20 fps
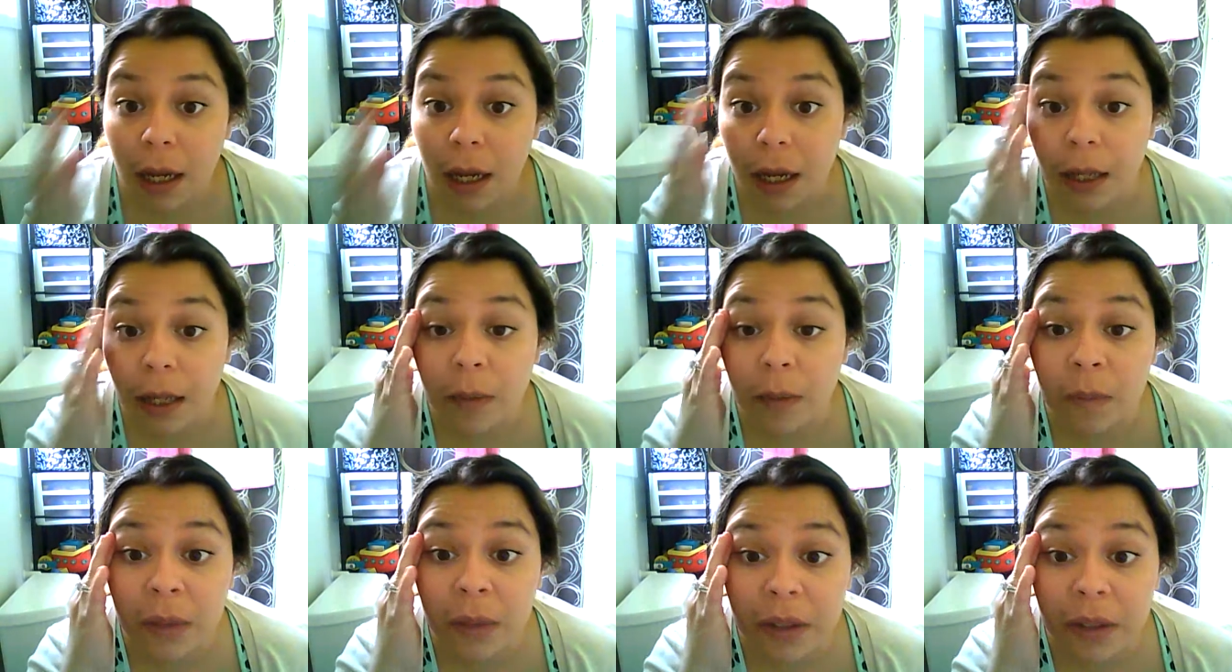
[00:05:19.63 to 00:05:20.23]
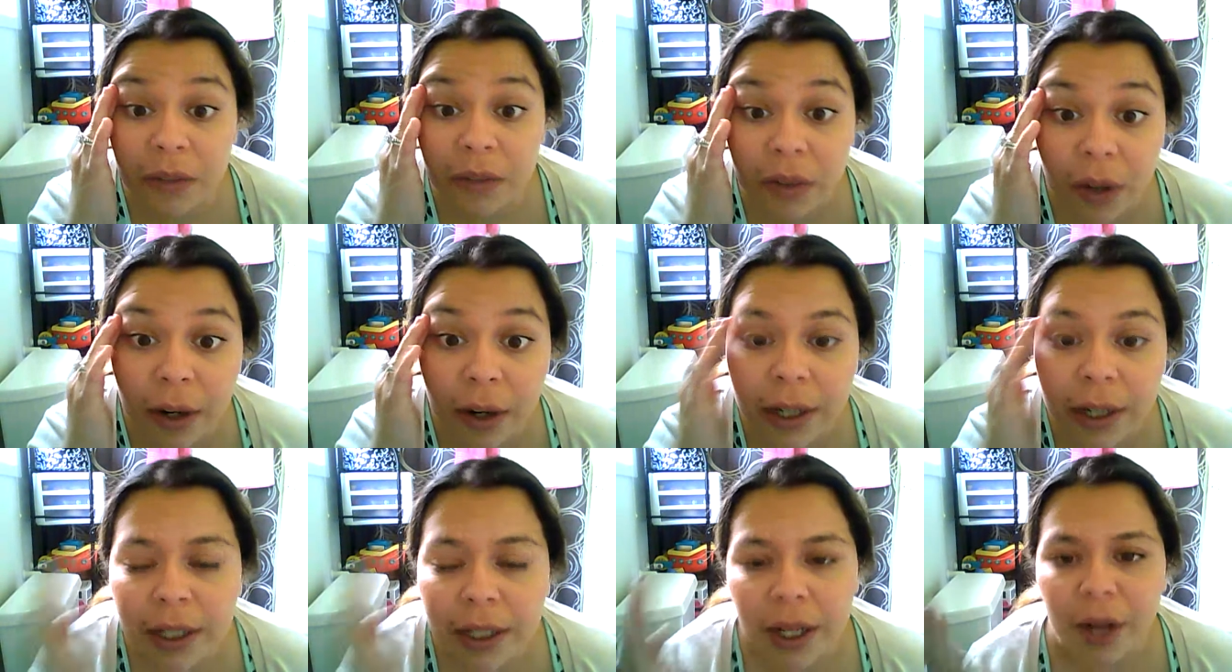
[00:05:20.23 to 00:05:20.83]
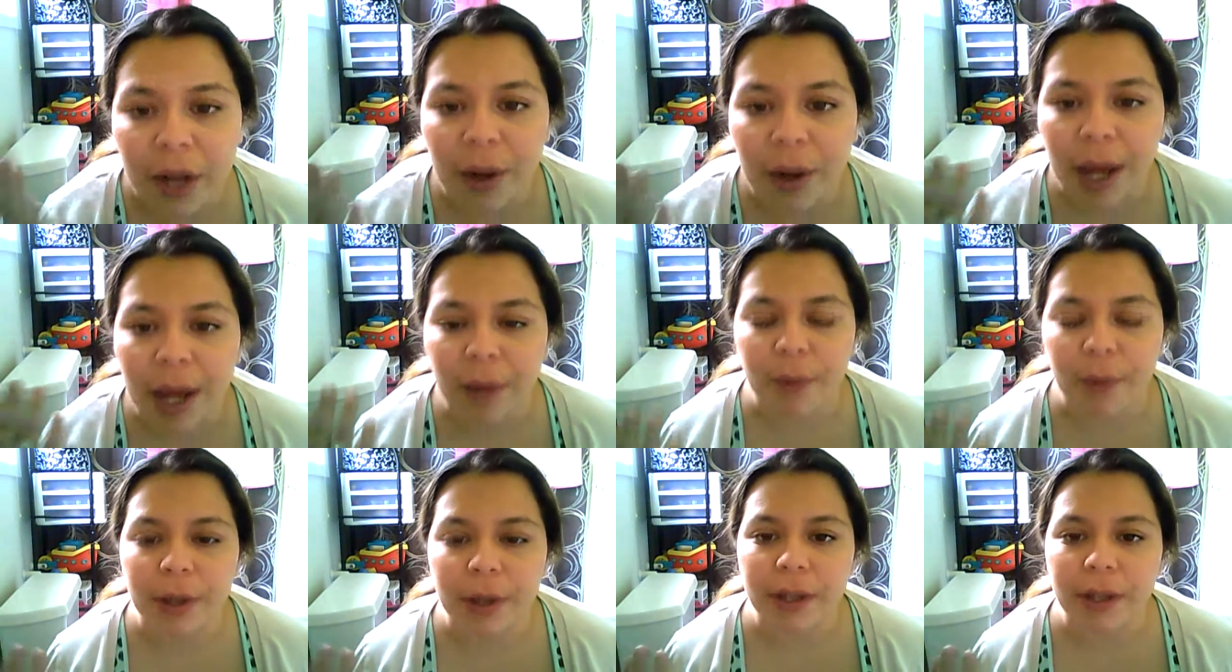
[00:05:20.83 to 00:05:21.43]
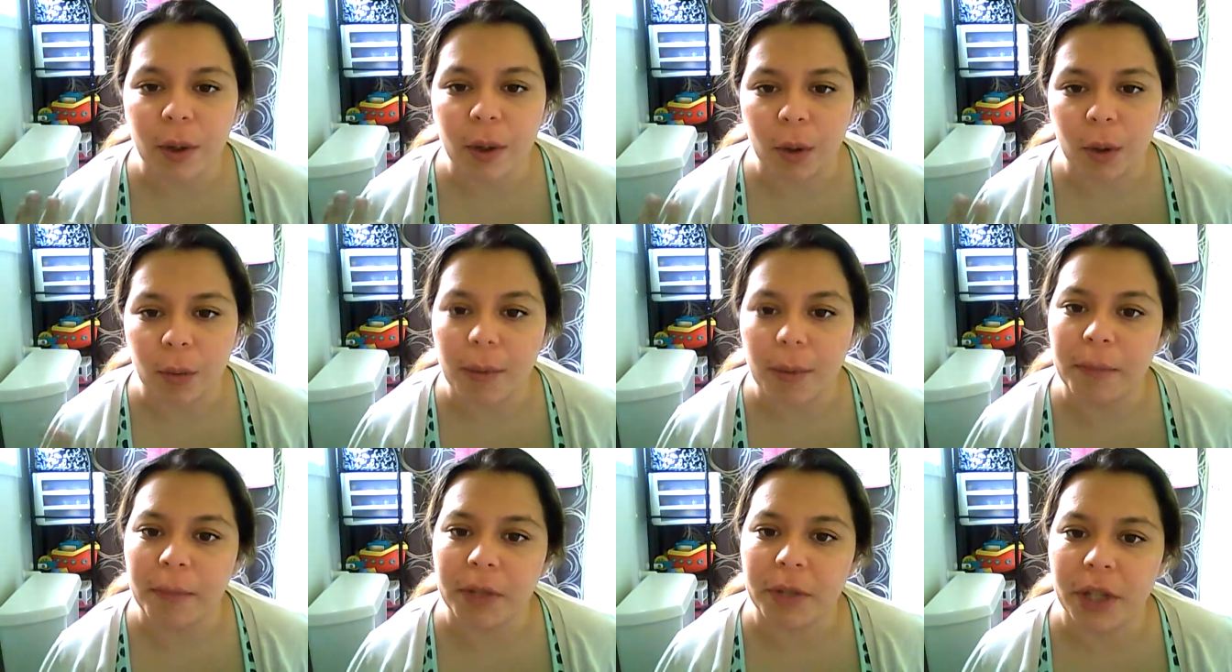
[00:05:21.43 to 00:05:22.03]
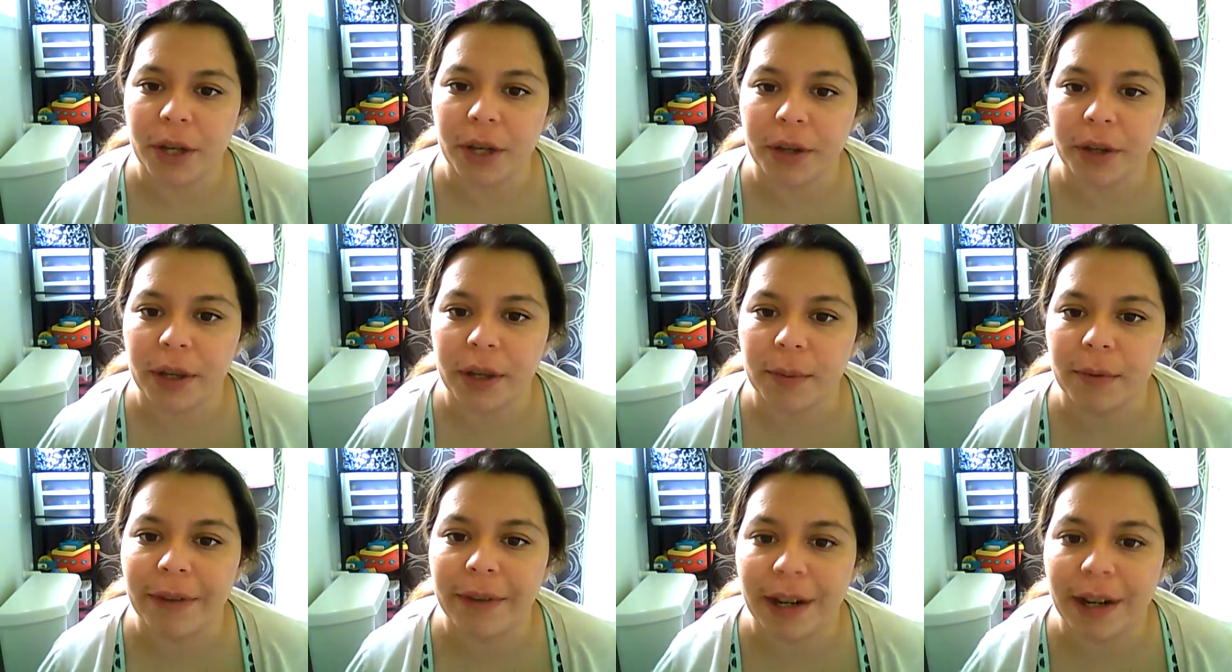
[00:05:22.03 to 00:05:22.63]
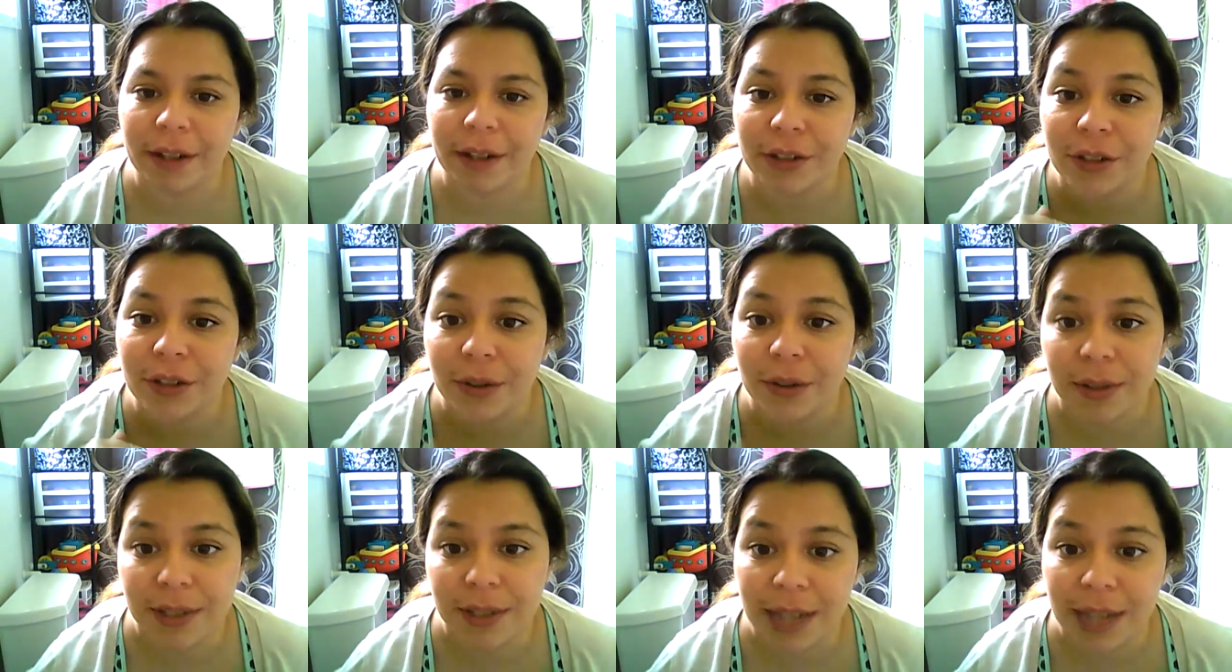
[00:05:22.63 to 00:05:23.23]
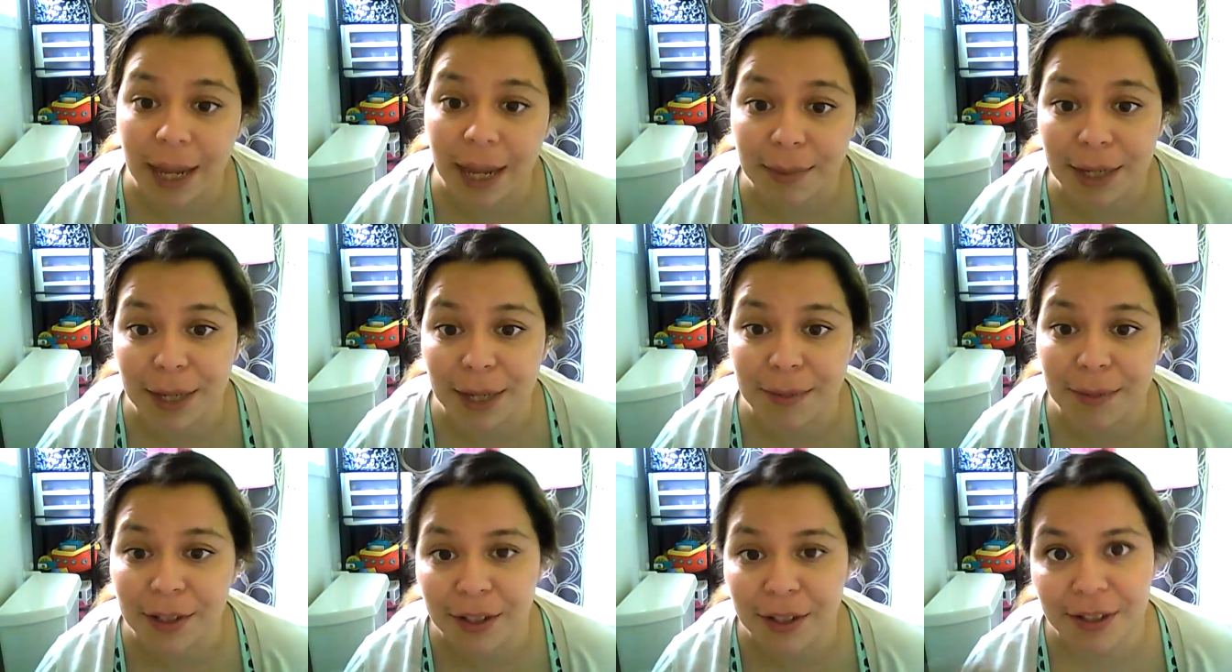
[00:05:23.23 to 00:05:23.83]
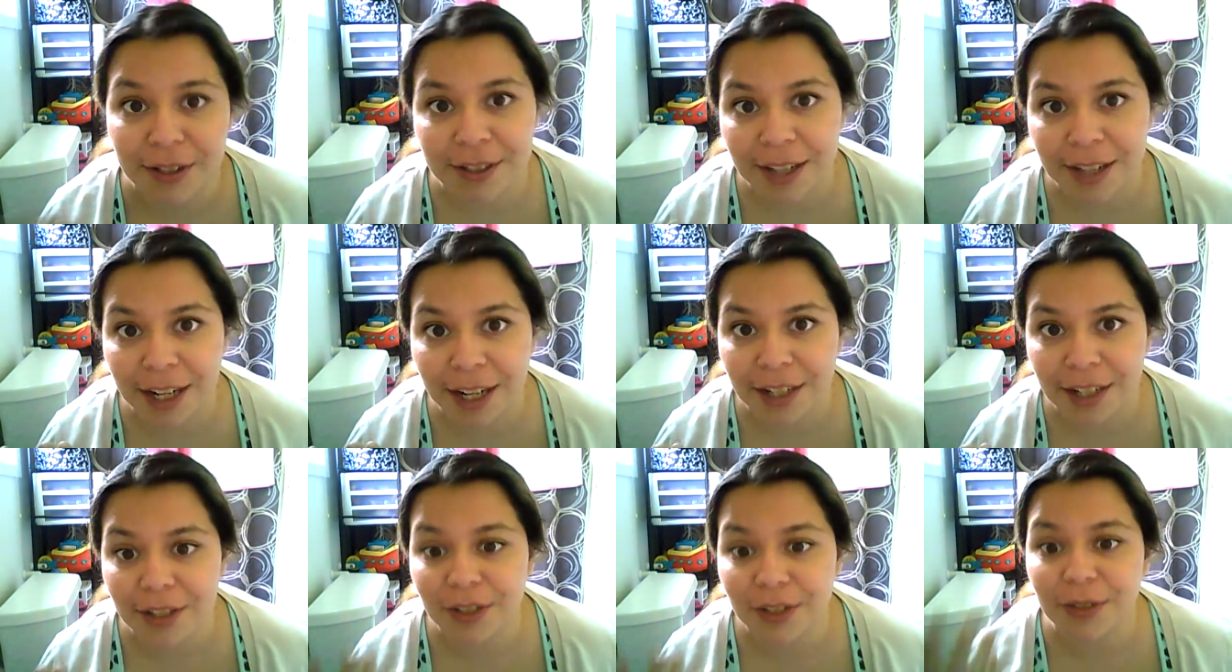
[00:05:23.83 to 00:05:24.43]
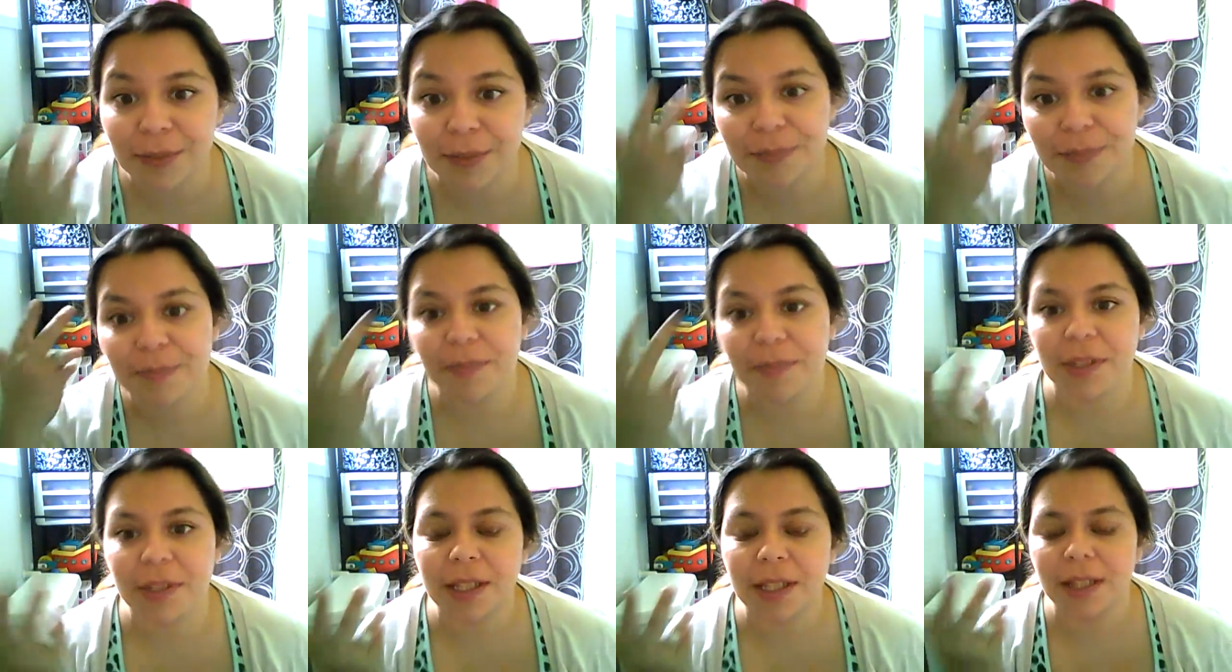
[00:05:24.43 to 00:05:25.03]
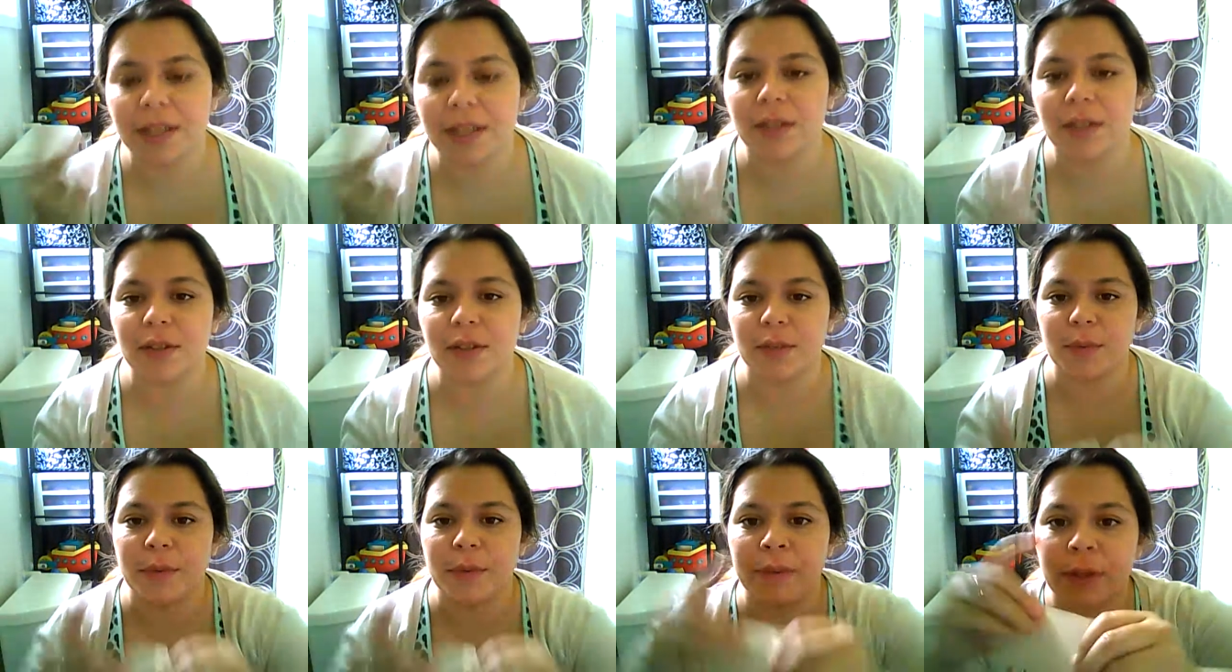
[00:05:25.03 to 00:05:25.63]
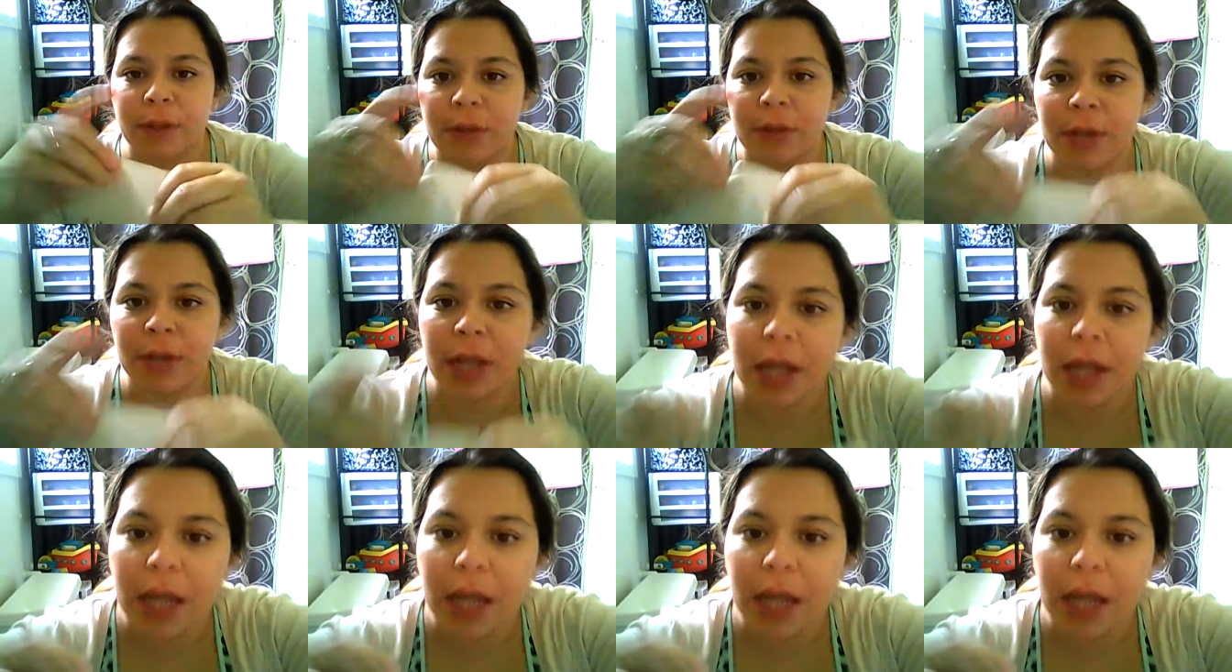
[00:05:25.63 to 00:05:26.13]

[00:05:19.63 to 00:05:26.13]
If you already know, I work at home. I'm a child care provider, so it's nap time, so I decided to do some reviews.